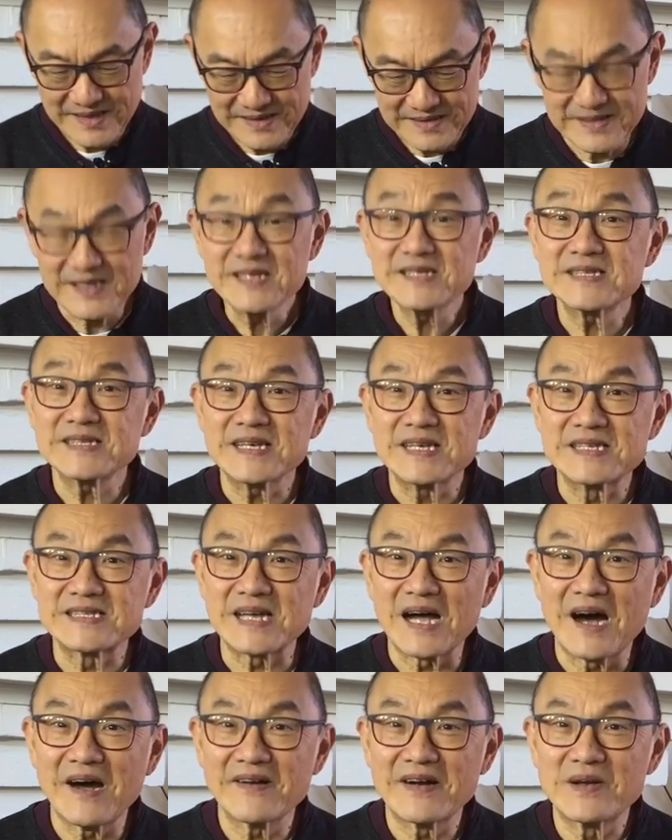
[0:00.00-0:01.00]
This is
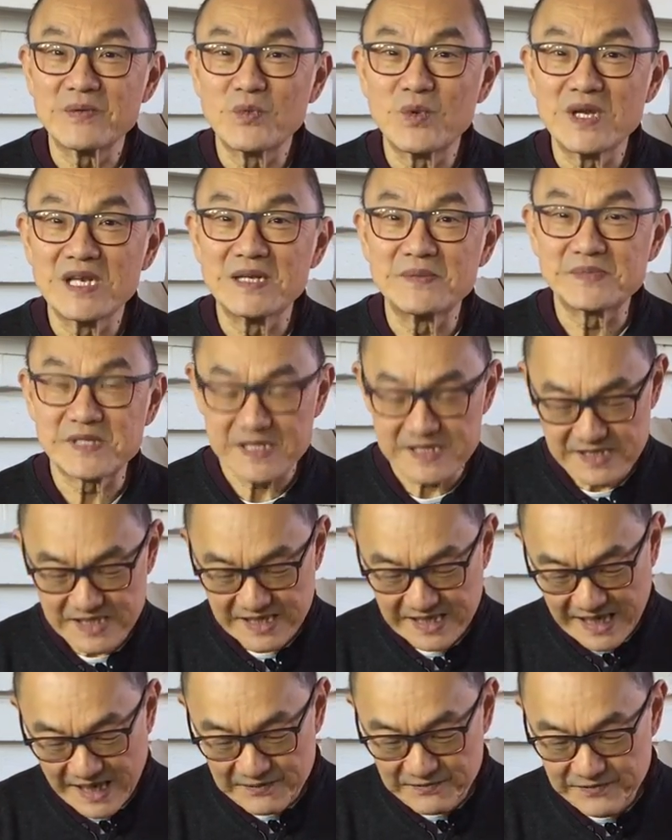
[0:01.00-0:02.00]
R.M. Williams's
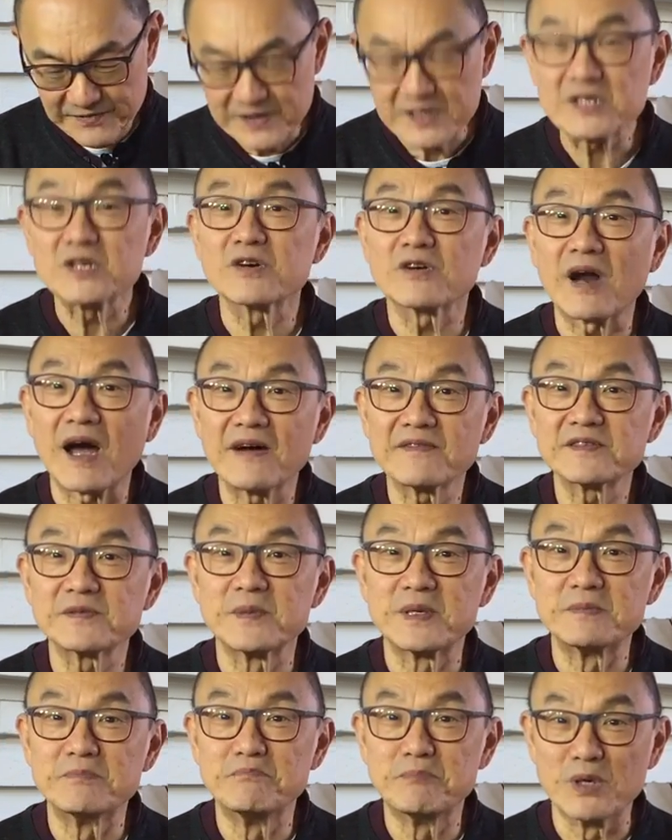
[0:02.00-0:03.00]
Comfort
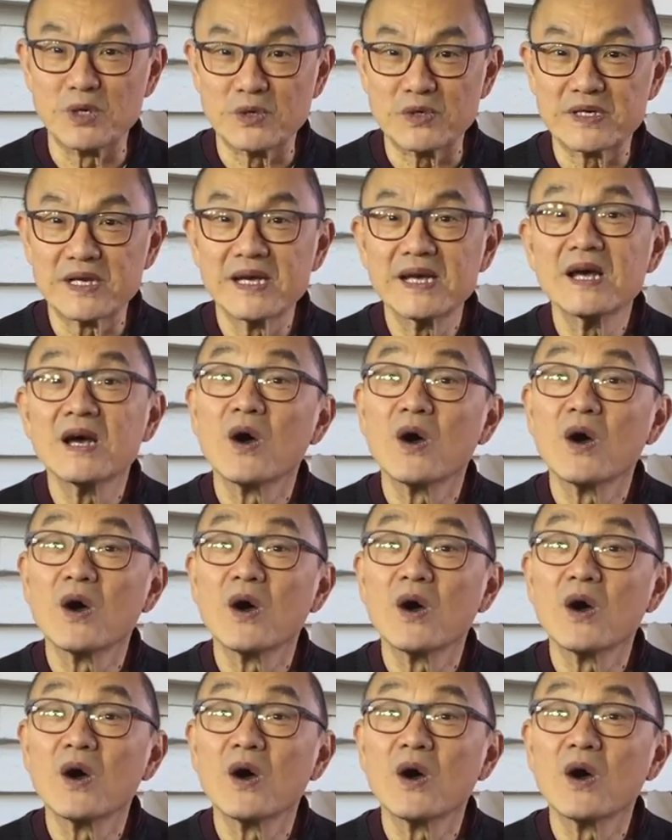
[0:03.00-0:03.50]
Craftsman boot,